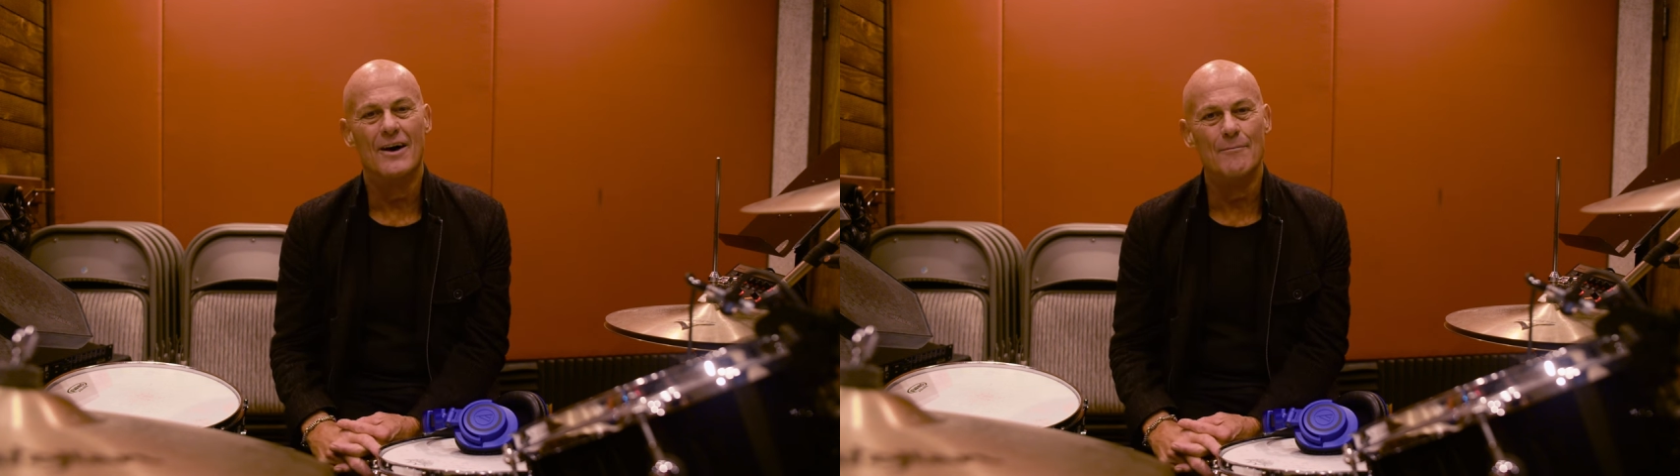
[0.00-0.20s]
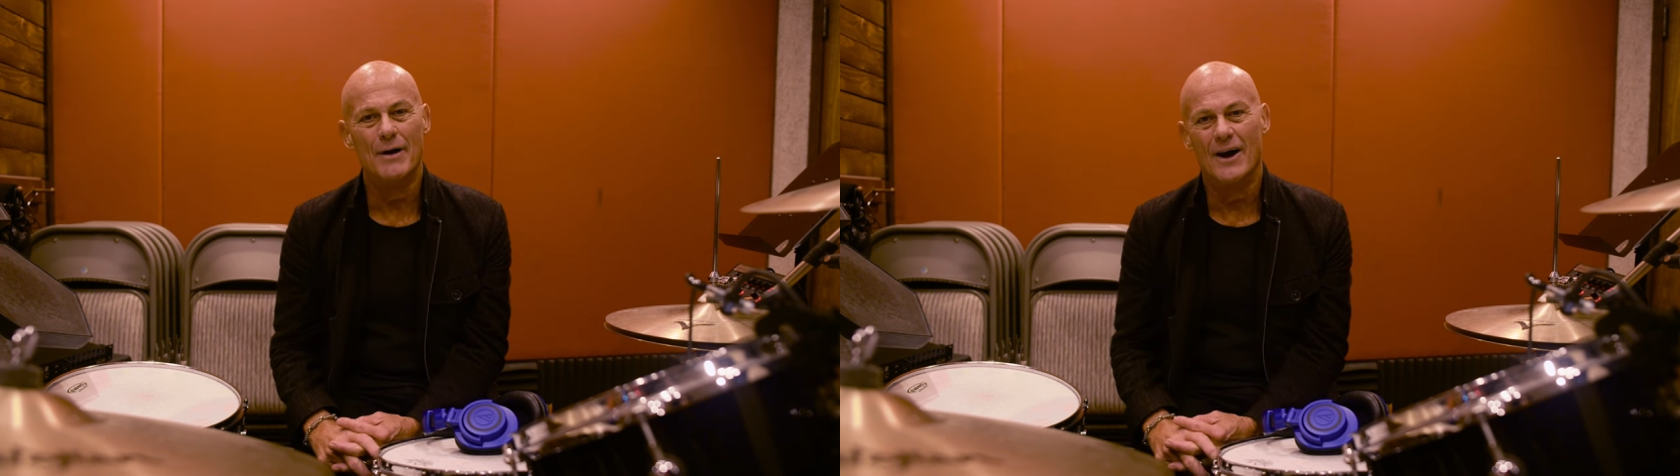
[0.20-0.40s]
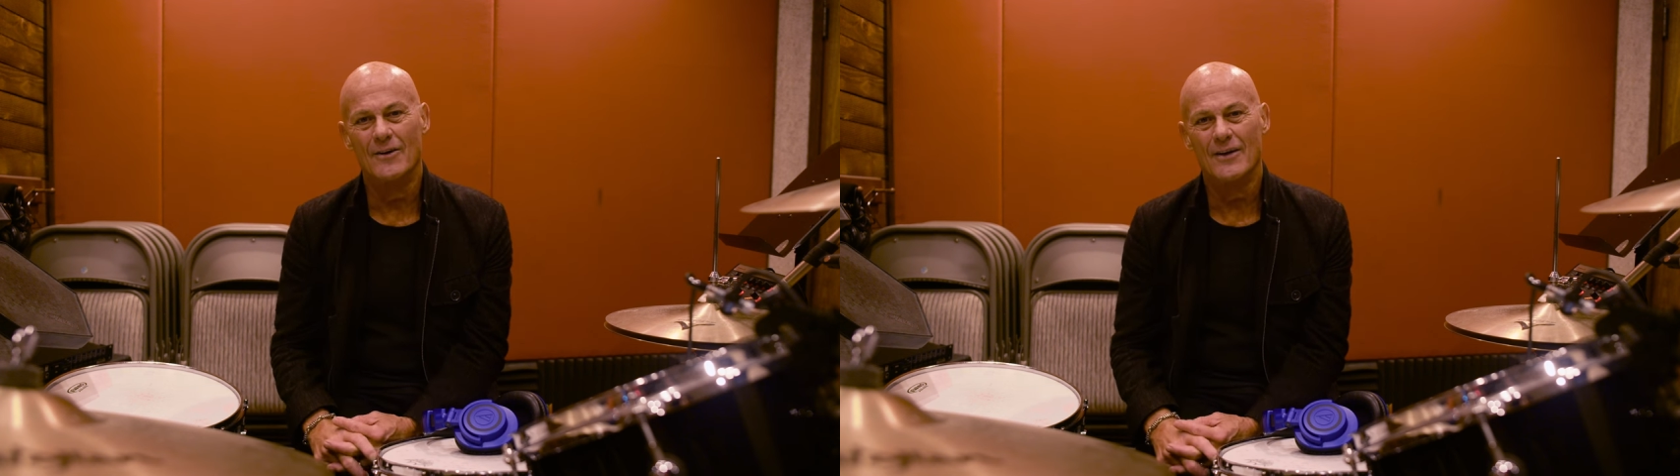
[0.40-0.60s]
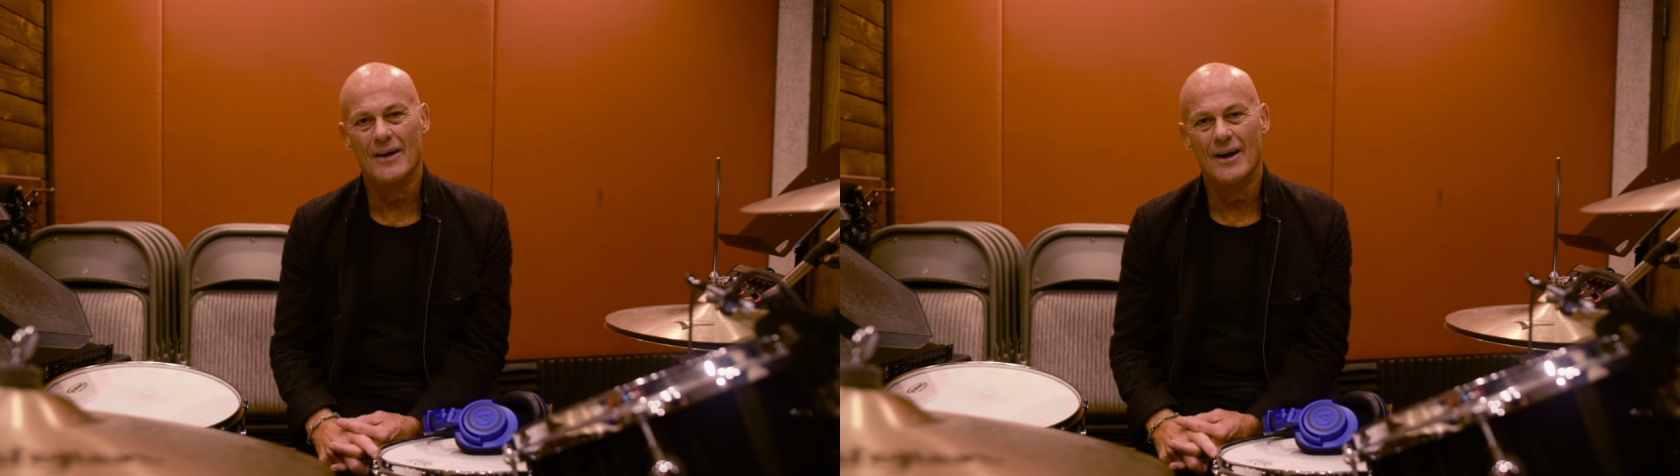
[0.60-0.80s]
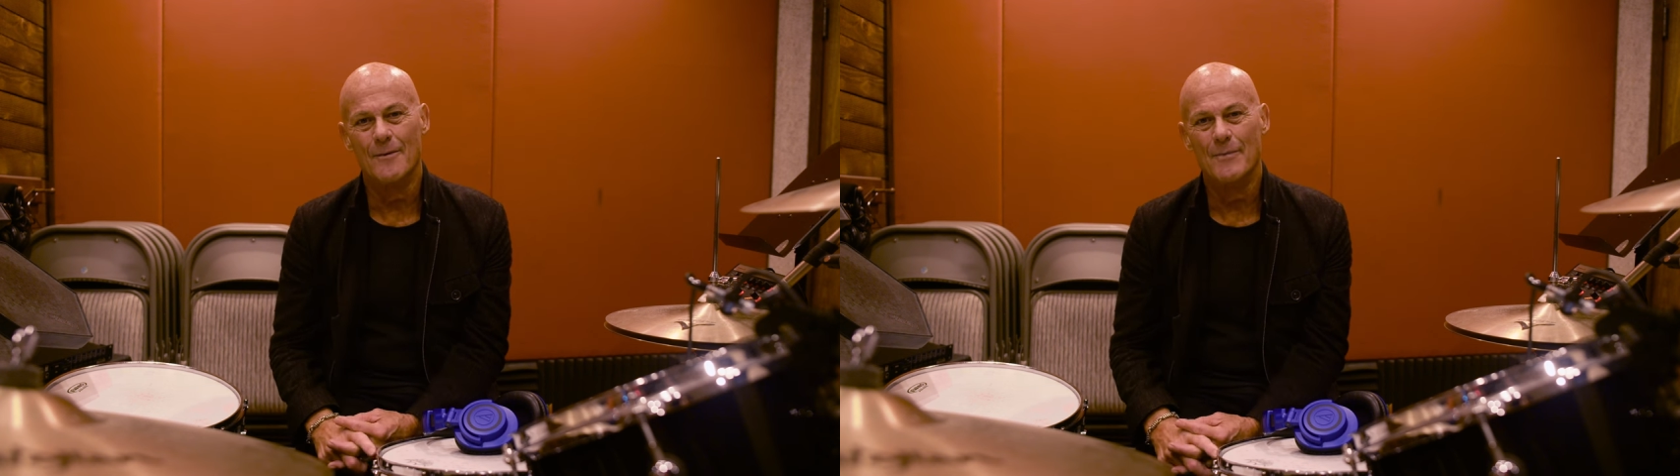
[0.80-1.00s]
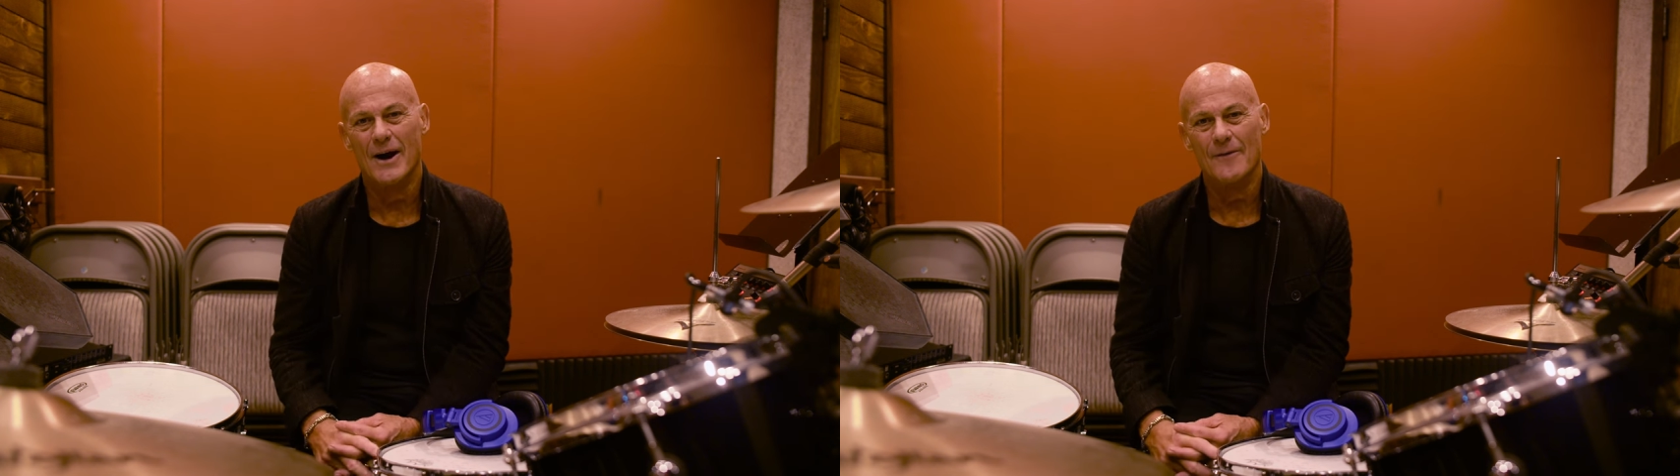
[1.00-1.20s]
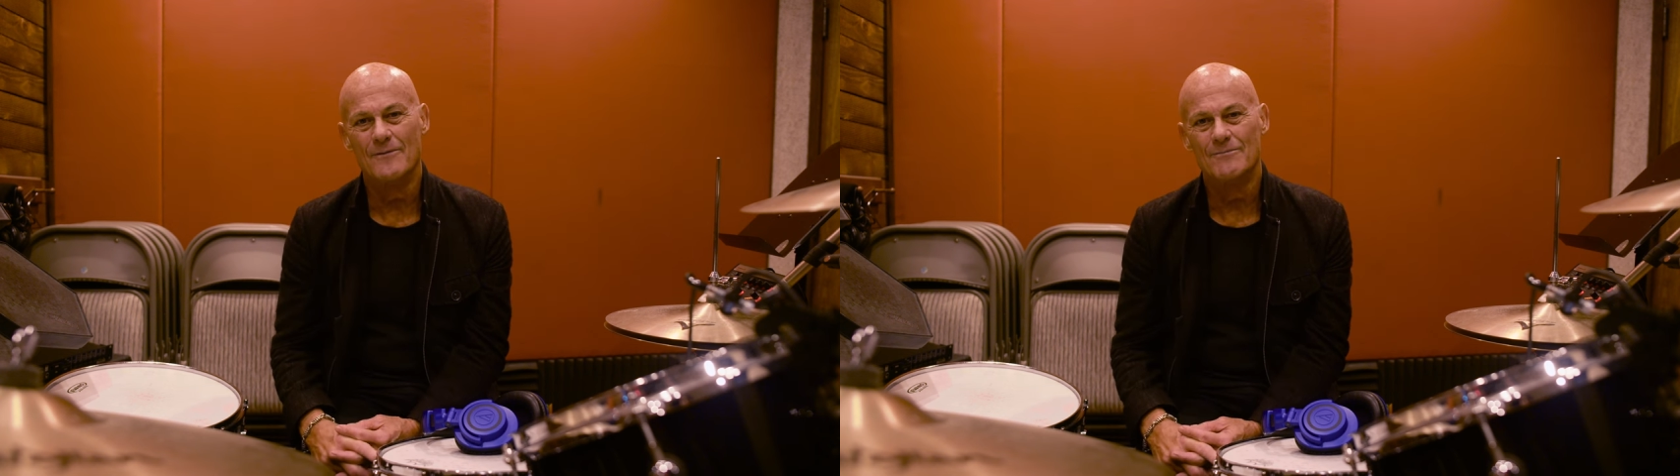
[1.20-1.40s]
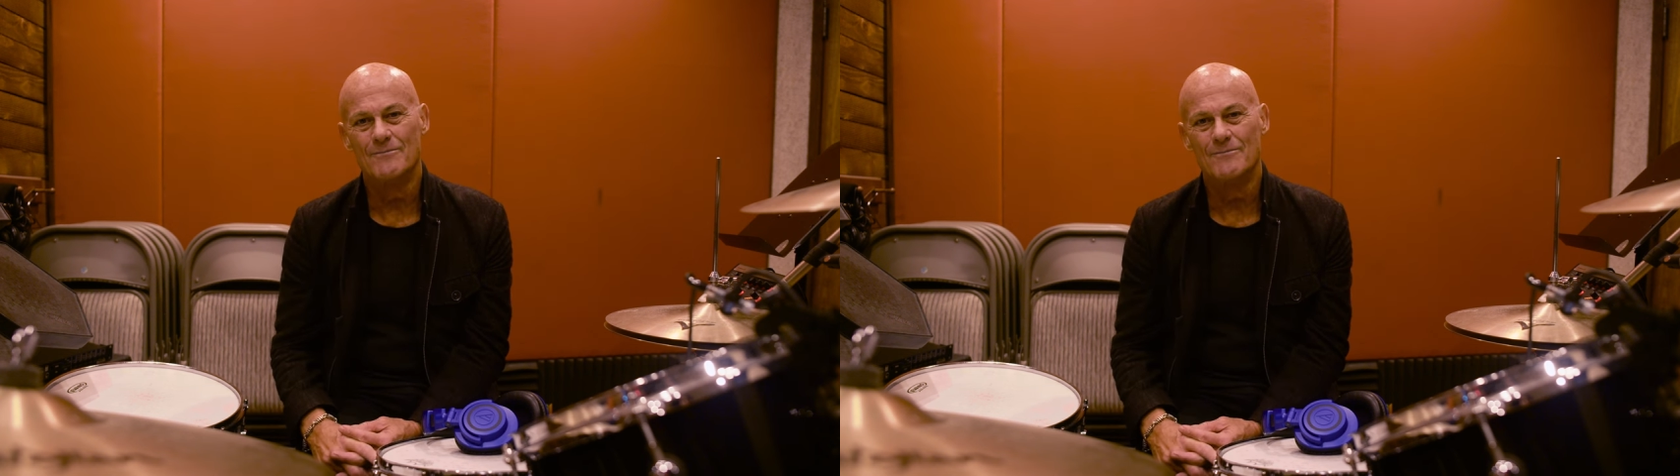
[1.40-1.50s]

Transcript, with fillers: about about